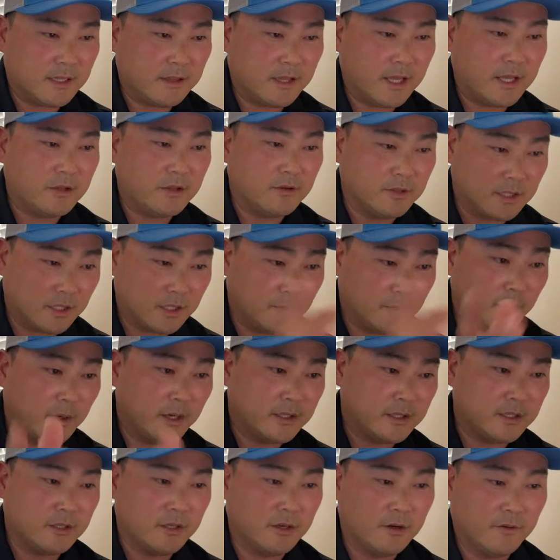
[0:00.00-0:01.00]
Thank you so
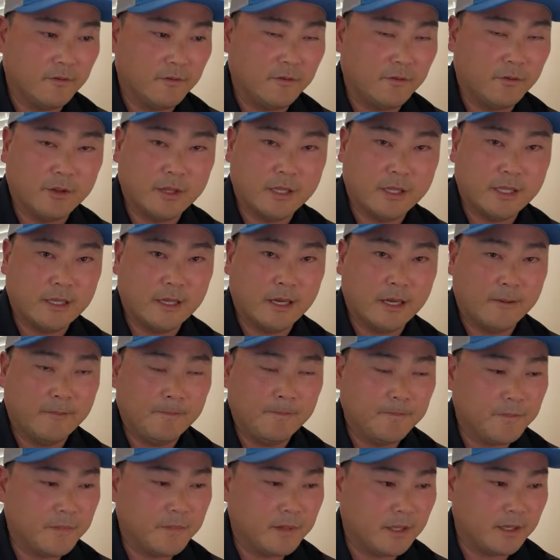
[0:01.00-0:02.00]
much, though, for the
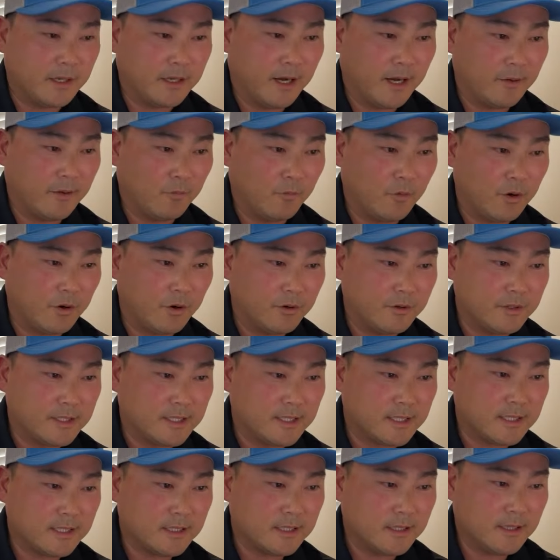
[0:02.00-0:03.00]
kind
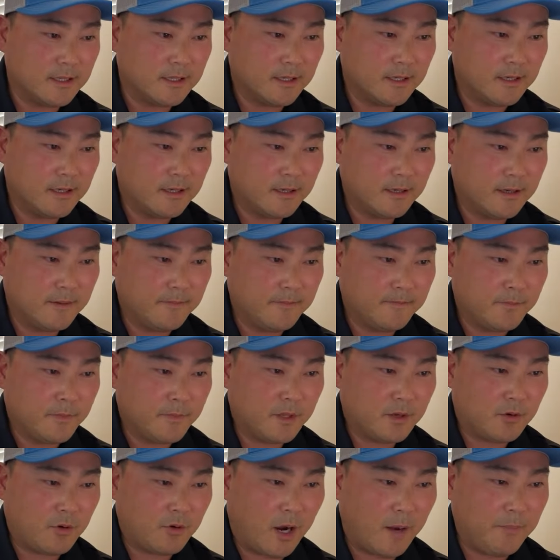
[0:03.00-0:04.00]
words.
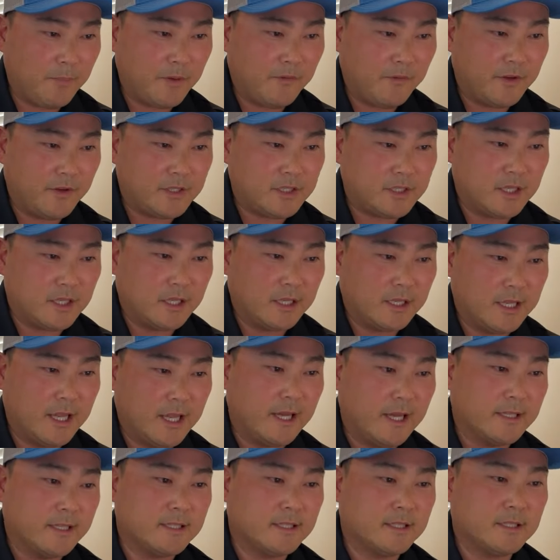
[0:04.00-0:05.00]
Crappie fishing,
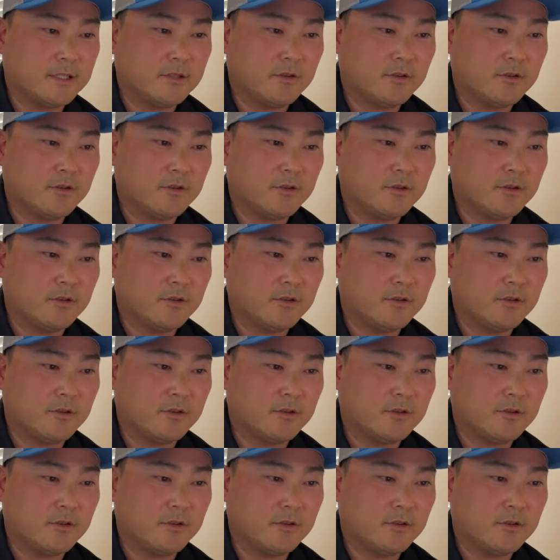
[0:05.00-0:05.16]
yes.